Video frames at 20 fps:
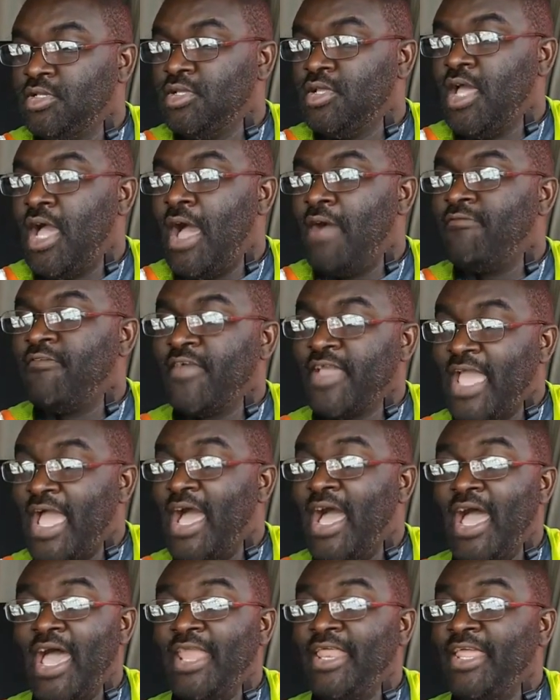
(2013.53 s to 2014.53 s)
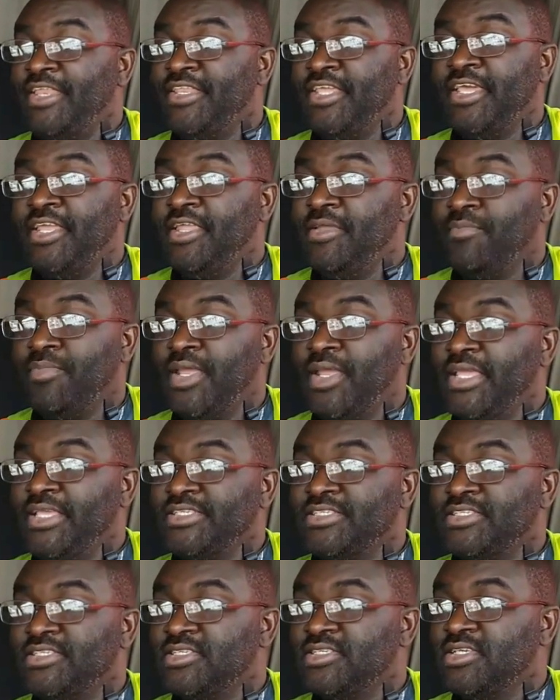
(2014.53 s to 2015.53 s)
I forgot how they did it, but I
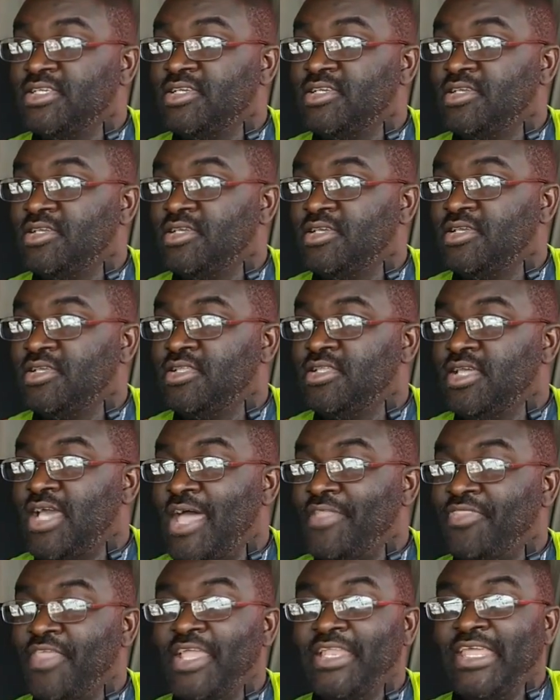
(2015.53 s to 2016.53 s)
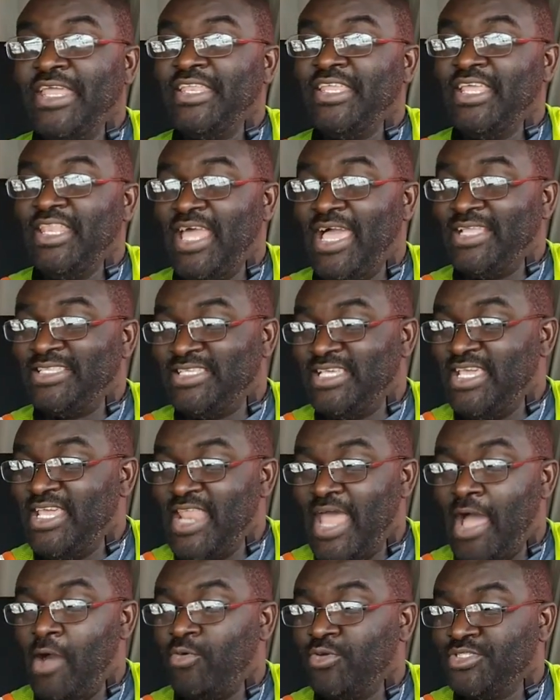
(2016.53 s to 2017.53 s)
think they did like
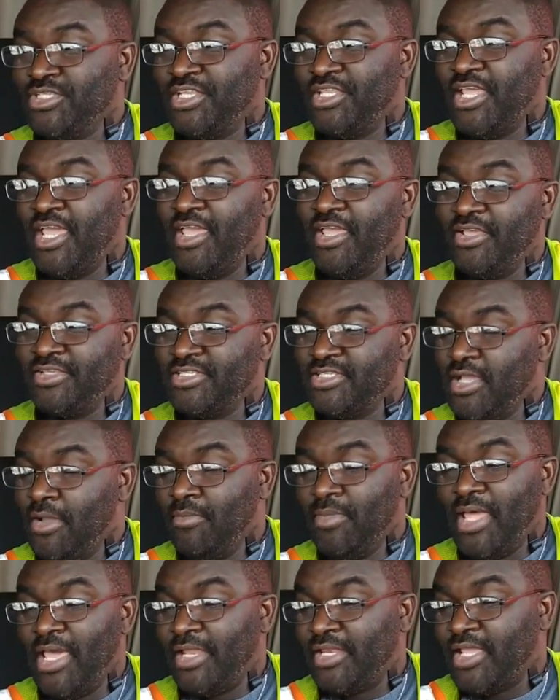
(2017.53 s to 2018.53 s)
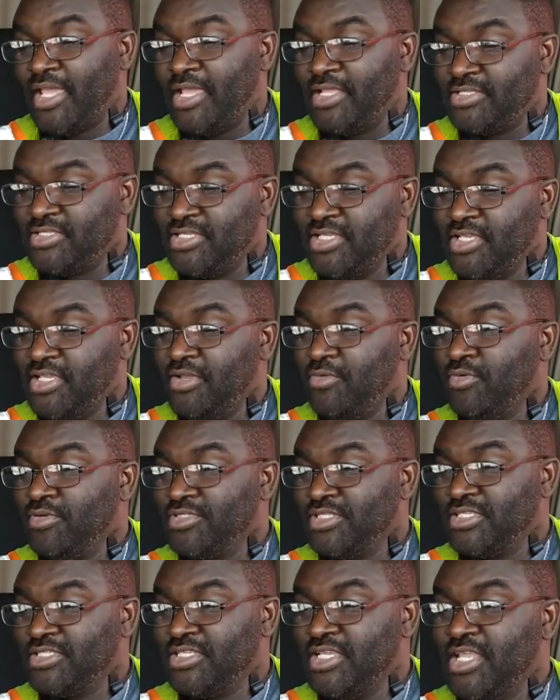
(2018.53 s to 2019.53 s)
10 hours a day or something like that. 10
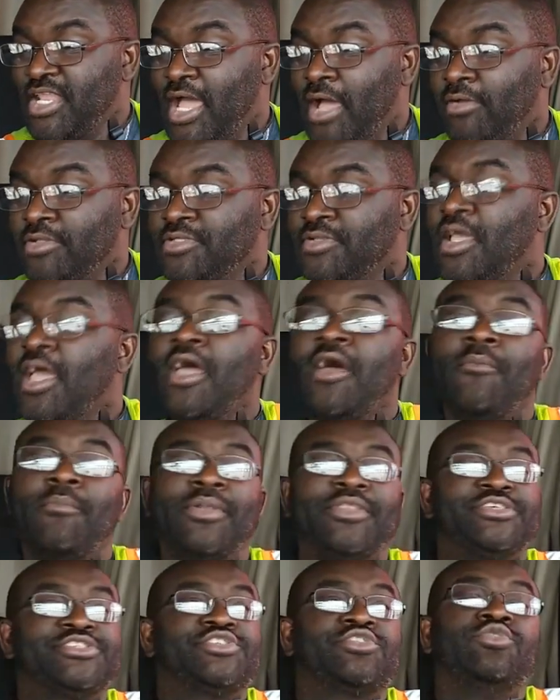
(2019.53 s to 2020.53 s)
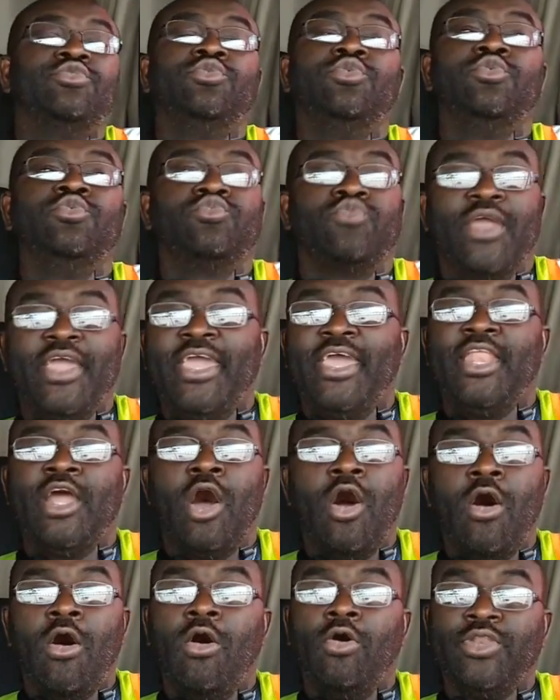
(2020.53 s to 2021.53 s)
hours? But the school ran
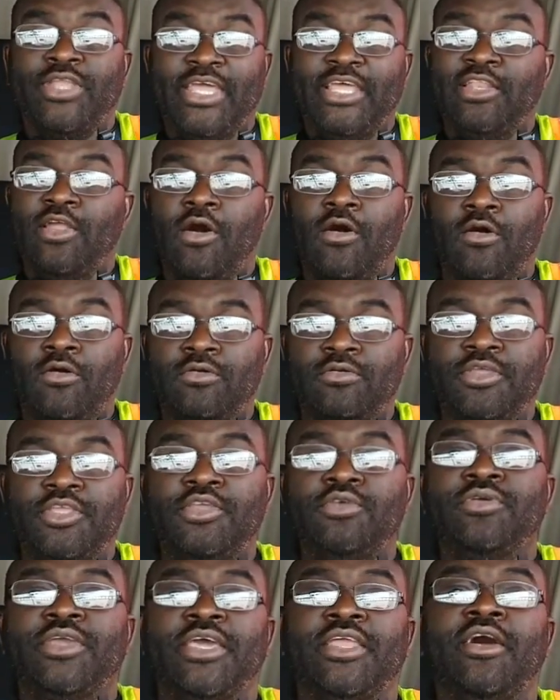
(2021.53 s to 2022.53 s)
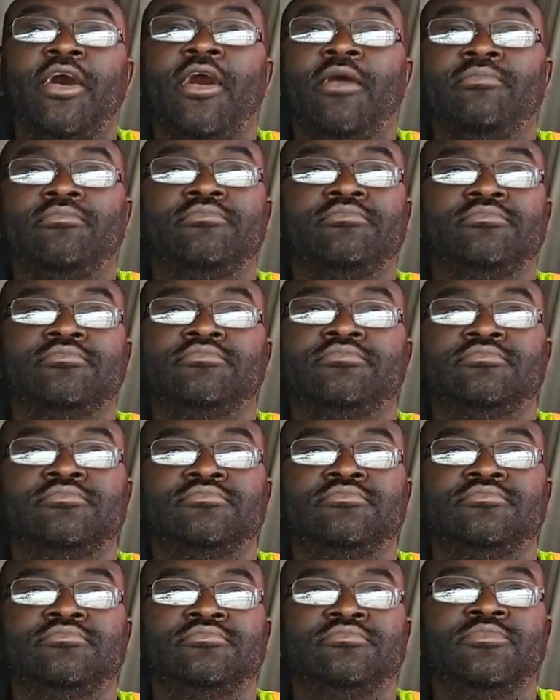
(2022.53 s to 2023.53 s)
all day long. You get up,
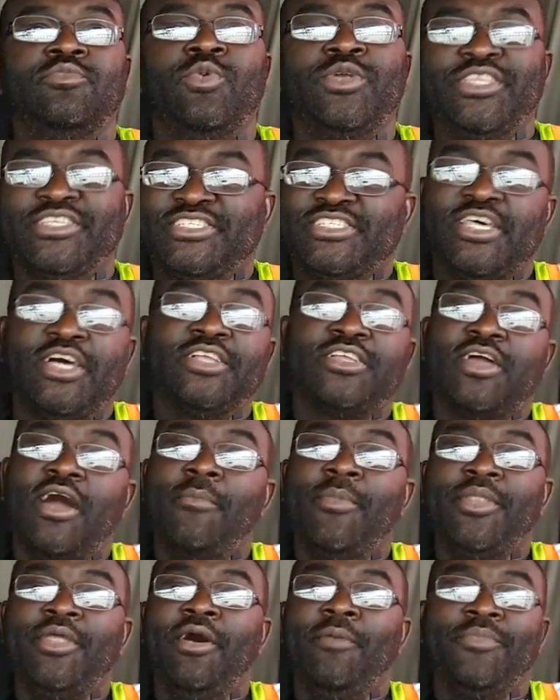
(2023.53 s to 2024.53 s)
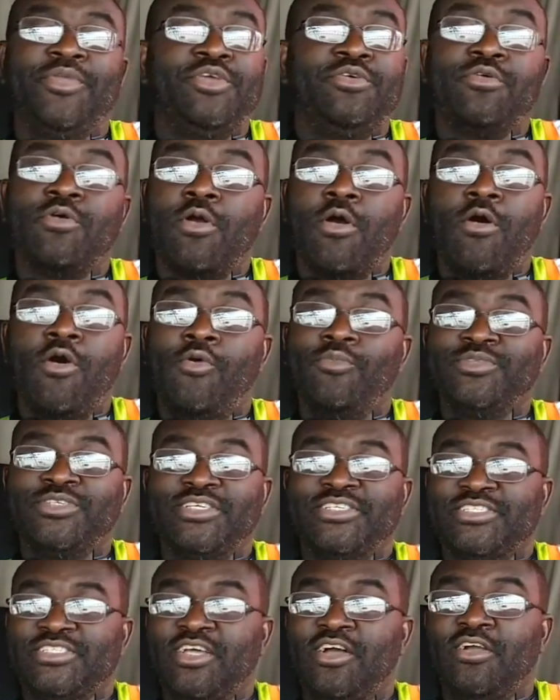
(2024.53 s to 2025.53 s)
when the sun coming up, you don't go home until the
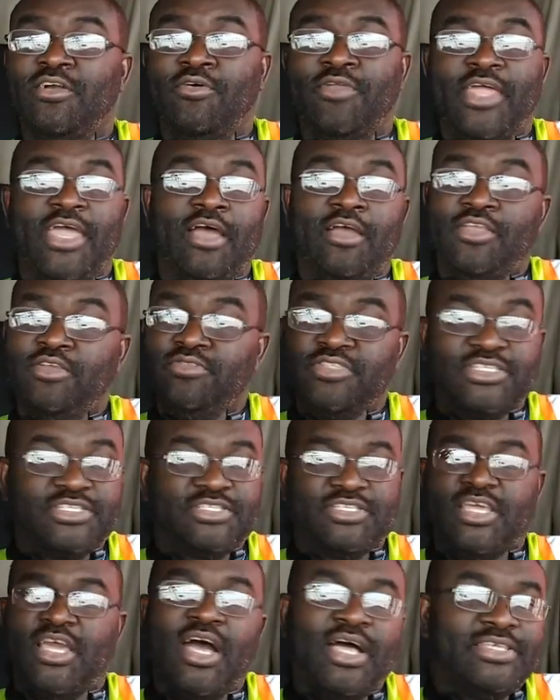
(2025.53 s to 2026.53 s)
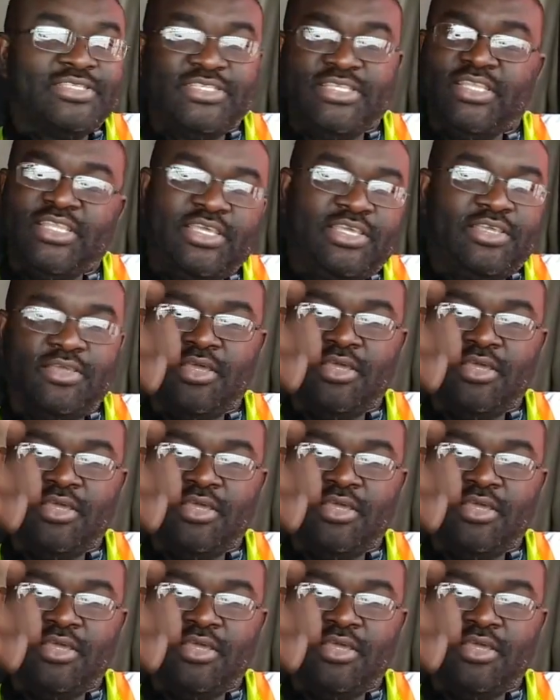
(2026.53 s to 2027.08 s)
sun go down. You just constantly,